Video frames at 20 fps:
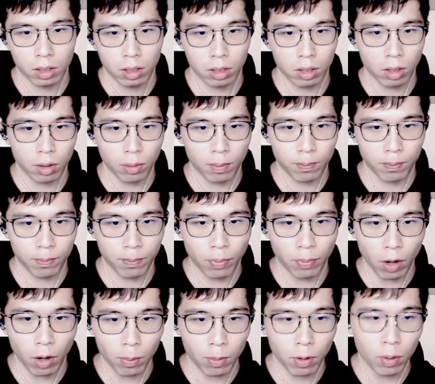The
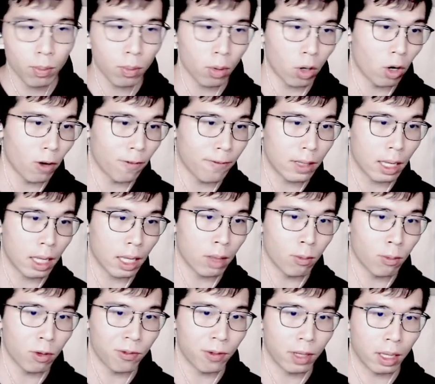problem of this
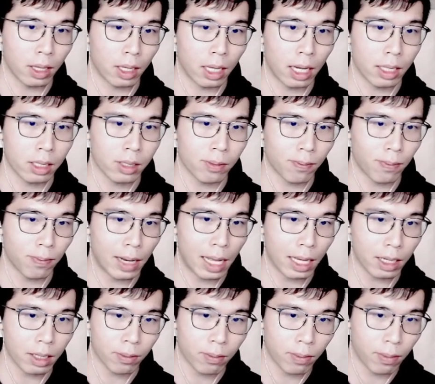move is that
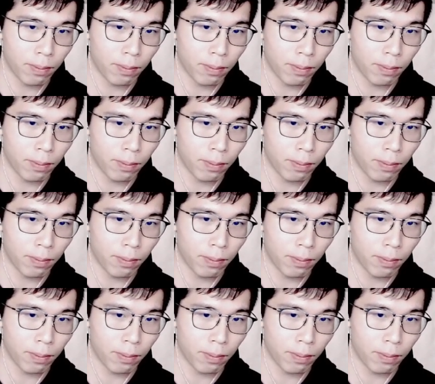black